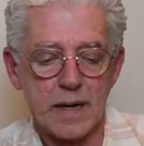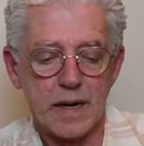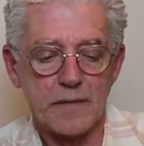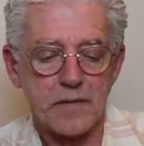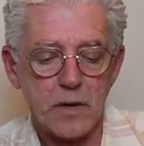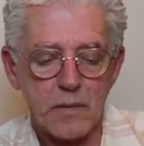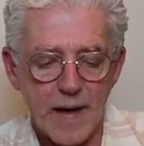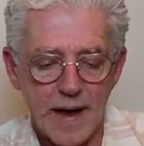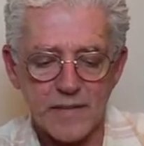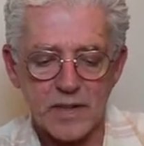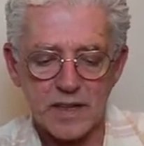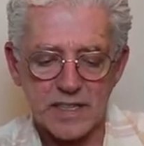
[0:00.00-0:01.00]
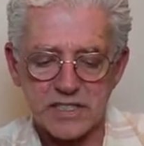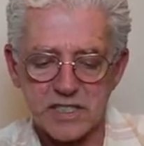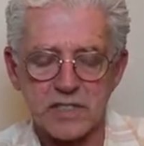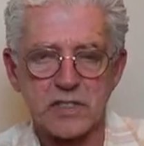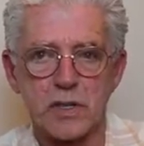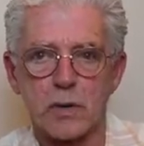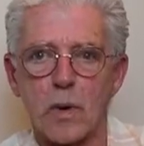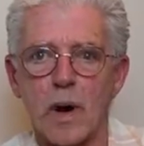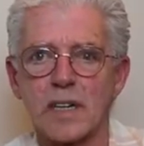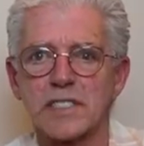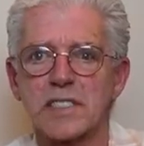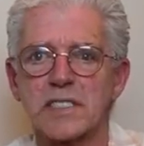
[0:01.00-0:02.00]
If you've ever listened to
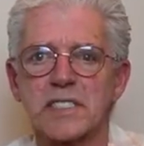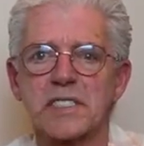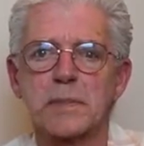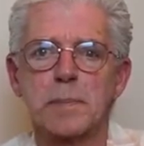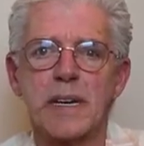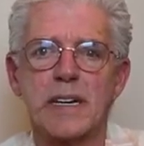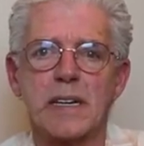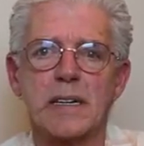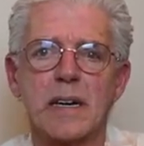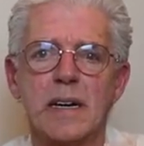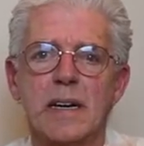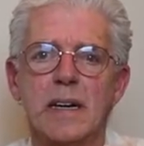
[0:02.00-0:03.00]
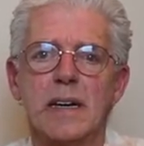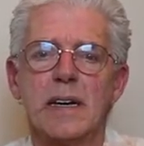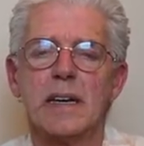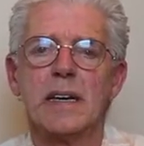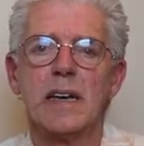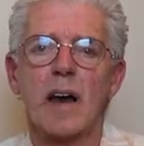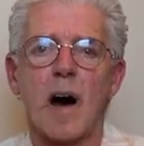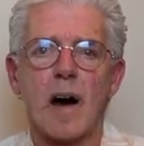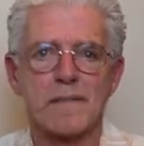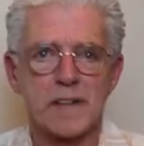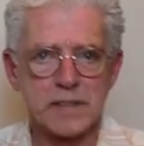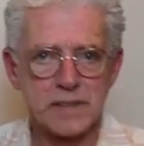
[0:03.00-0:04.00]
Crossan speak, he
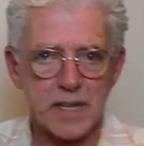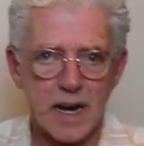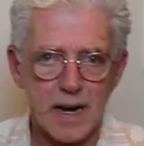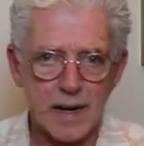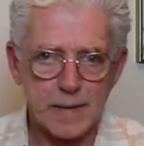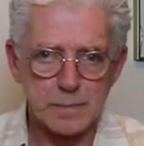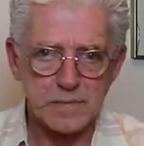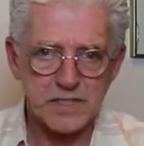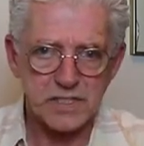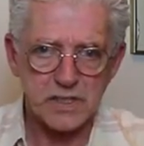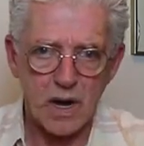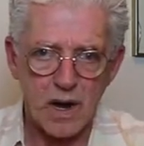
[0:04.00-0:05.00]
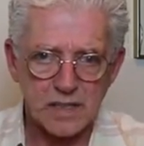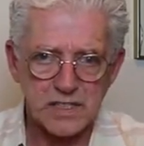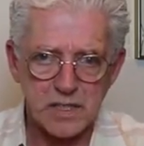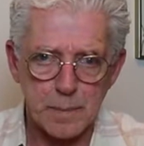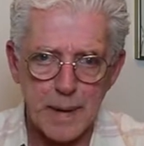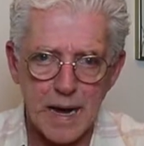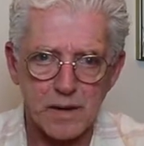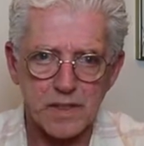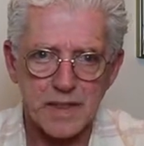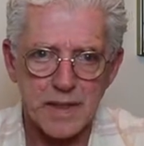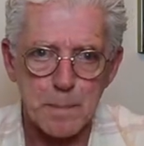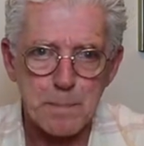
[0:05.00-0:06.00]
oftentimes talks
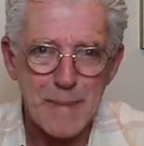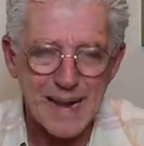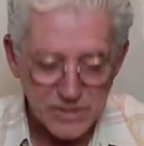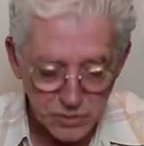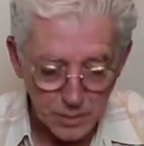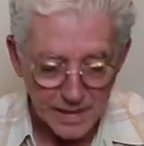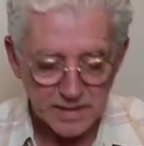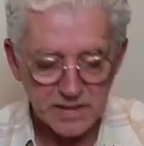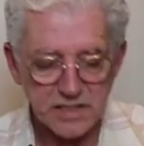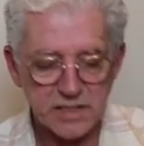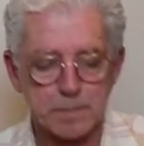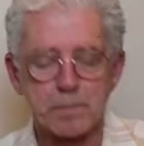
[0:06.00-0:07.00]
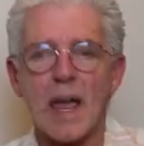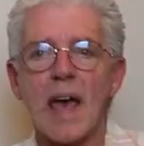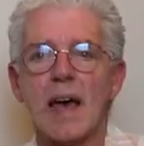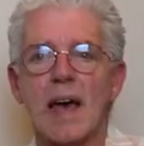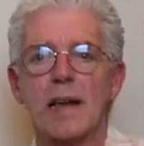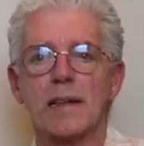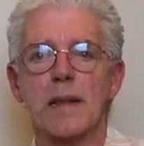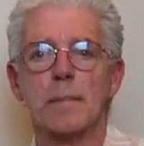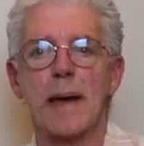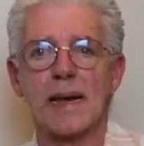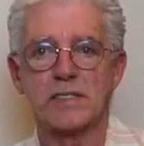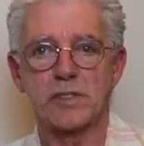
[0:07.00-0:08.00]
about the matrix. And the
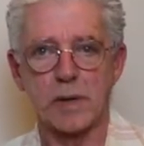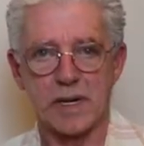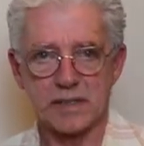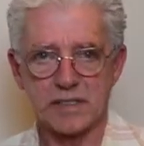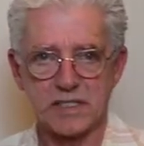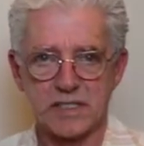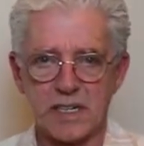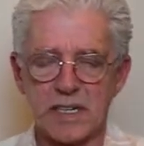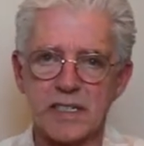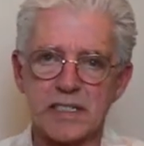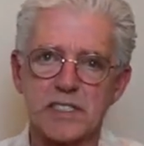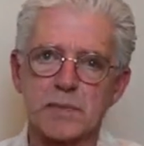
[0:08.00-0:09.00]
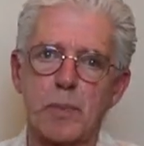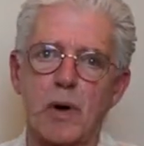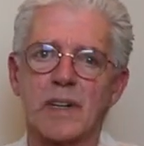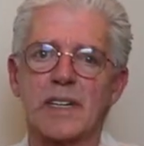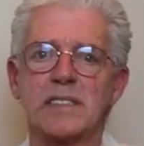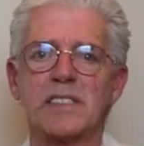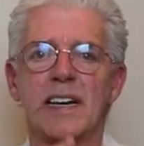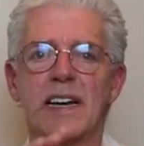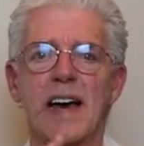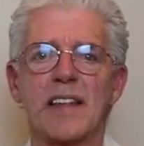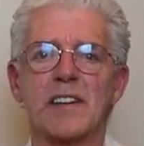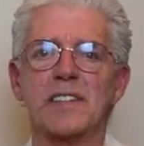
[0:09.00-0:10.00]
matrix is pulling
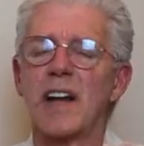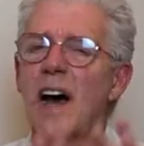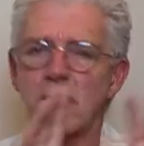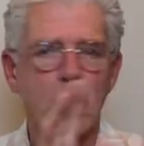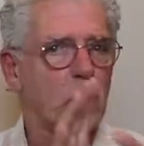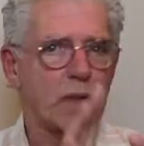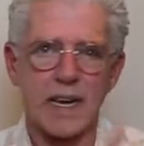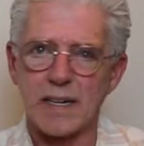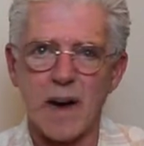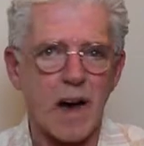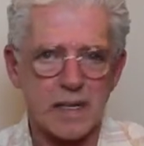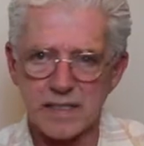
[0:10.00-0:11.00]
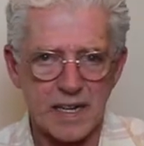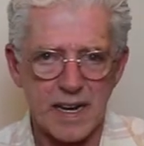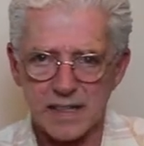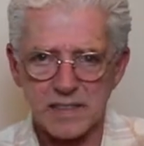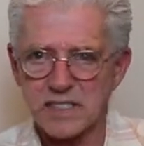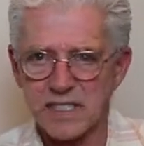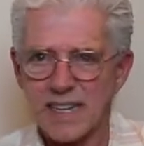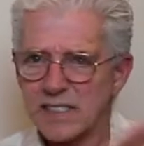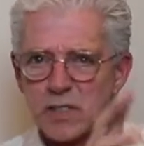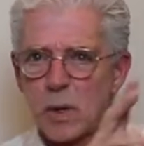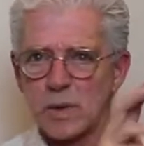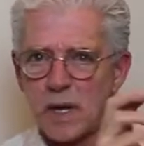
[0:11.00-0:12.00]
together not only context,
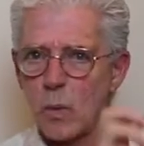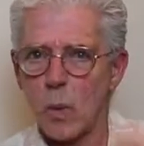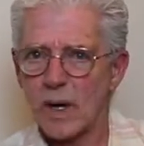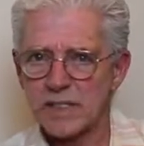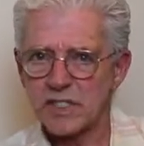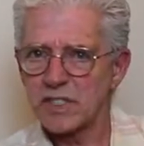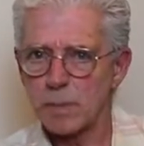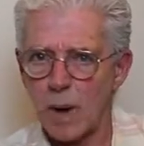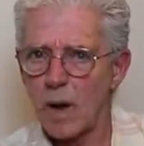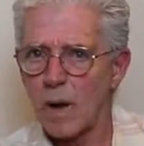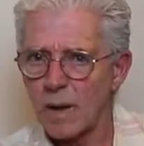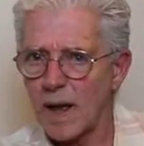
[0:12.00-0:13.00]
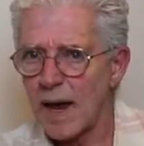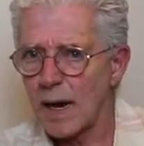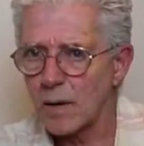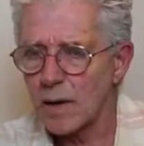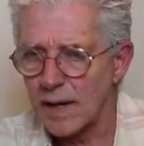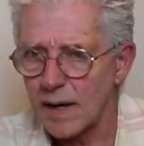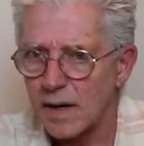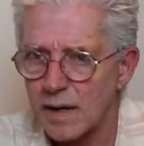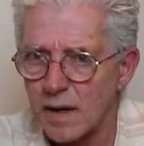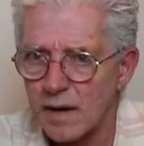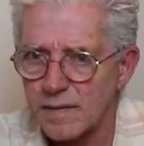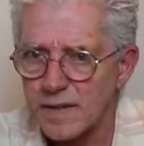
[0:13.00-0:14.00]
that's only one small
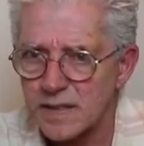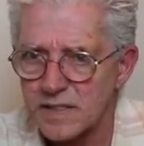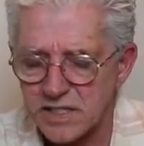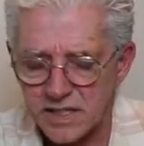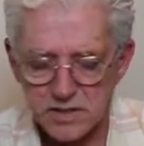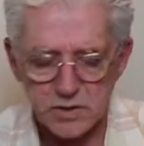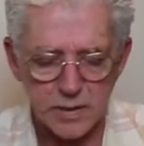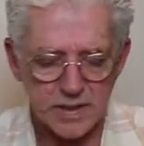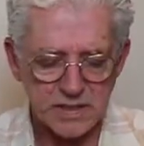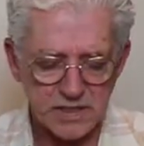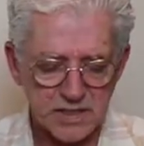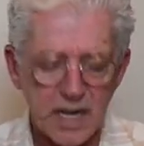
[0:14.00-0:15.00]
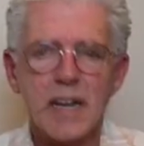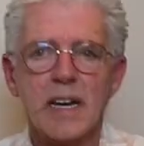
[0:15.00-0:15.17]
area of his interest.